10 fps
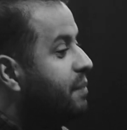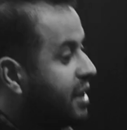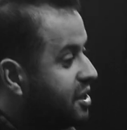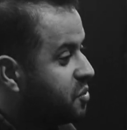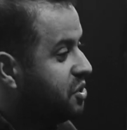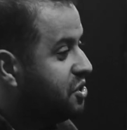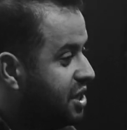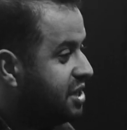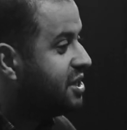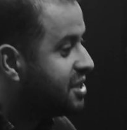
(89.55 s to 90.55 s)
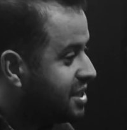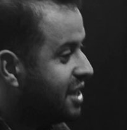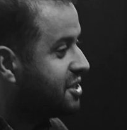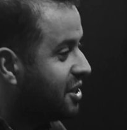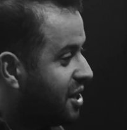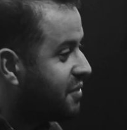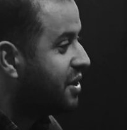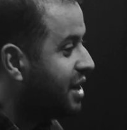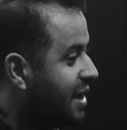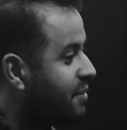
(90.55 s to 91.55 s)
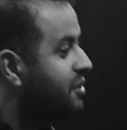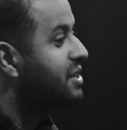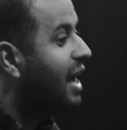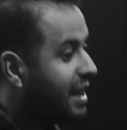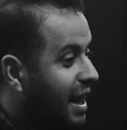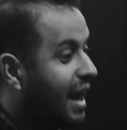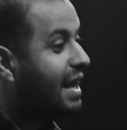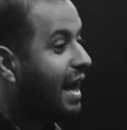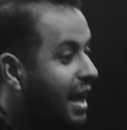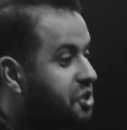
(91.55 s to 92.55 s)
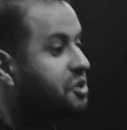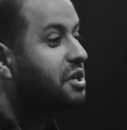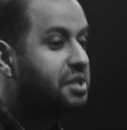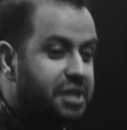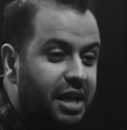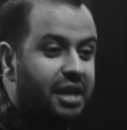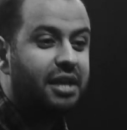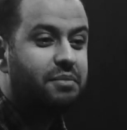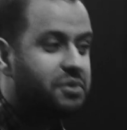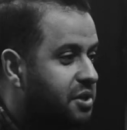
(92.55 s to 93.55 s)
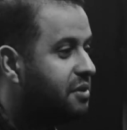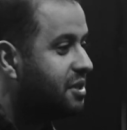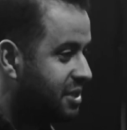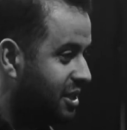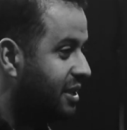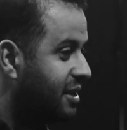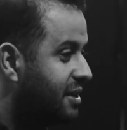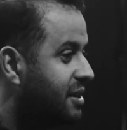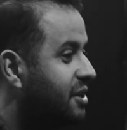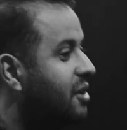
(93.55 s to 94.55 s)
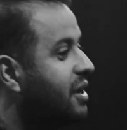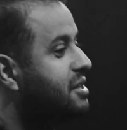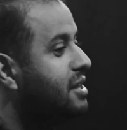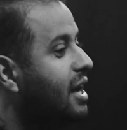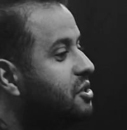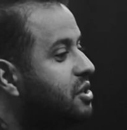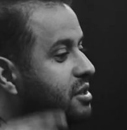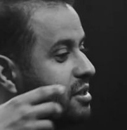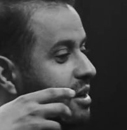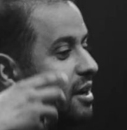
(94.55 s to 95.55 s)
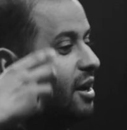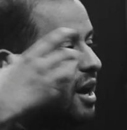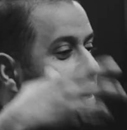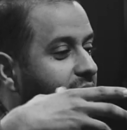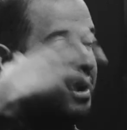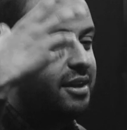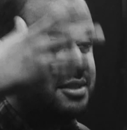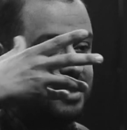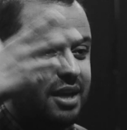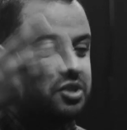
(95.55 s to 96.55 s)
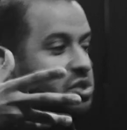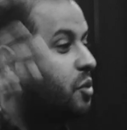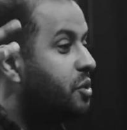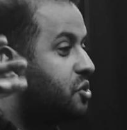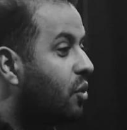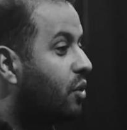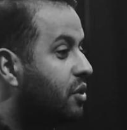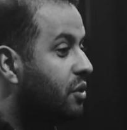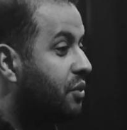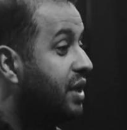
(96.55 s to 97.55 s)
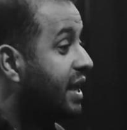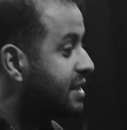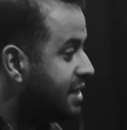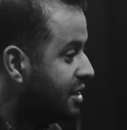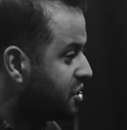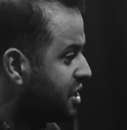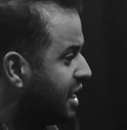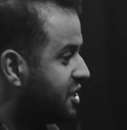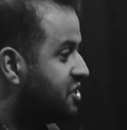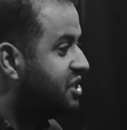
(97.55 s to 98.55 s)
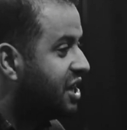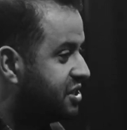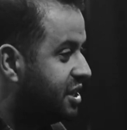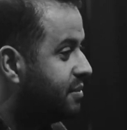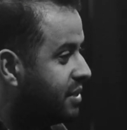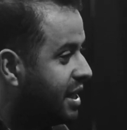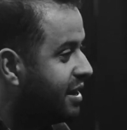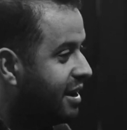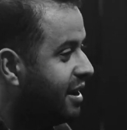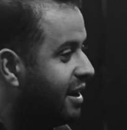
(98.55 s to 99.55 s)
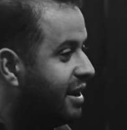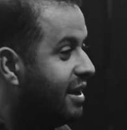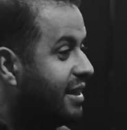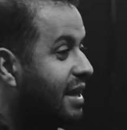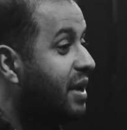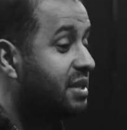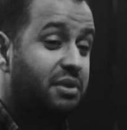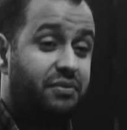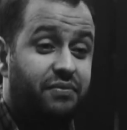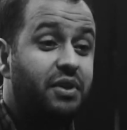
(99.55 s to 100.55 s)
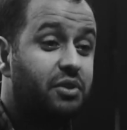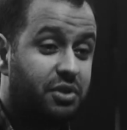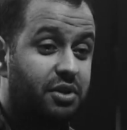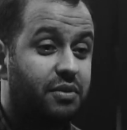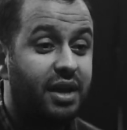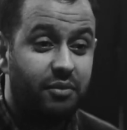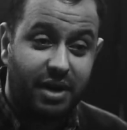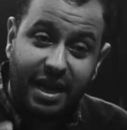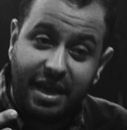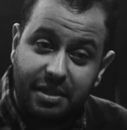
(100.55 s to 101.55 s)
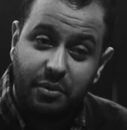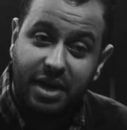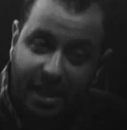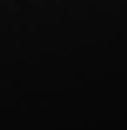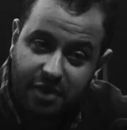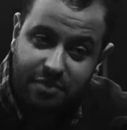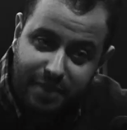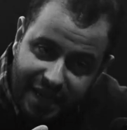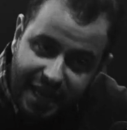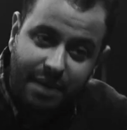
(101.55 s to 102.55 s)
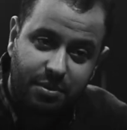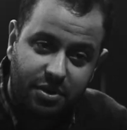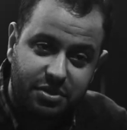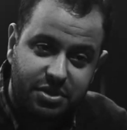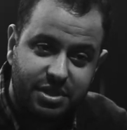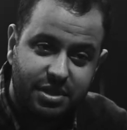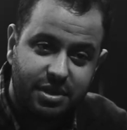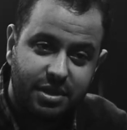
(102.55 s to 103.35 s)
because when Jesus says to love our neighbors, I actually take him seriously. You know, it's not just a rhetorical thing. It's not just a nice dictum that makes me feel good, right? When I love my neighbors,